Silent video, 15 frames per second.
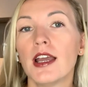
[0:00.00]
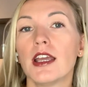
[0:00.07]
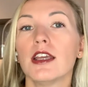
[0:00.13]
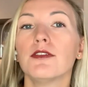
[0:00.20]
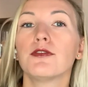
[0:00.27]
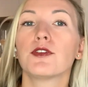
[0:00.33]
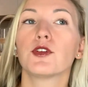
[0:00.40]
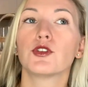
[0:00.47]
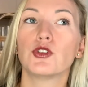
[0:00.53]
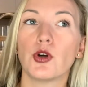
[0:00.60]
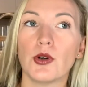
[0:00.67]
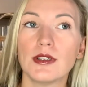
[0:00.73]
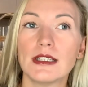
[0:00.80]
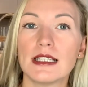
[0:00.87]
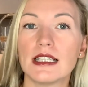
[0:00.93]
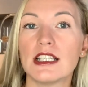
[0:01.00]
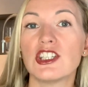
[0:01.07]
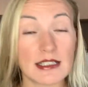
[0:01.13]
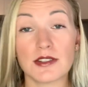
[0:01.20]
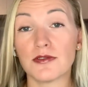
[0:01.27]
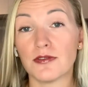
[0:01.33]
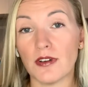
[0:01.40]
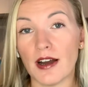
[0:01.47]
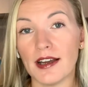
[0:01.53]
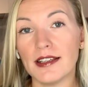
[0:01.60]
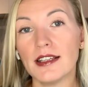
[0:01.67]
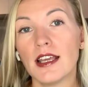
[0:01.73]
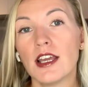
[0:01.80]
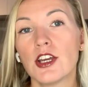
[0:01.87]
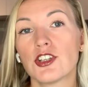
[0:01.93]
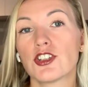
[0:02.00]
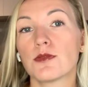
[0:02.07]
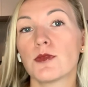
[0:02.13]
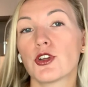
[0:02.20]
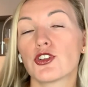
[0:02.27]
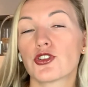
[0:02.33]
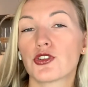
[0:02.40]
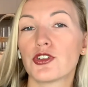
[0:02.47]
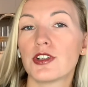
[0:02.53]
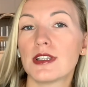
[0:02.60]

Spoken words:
If you don't, it's fine. Just make sure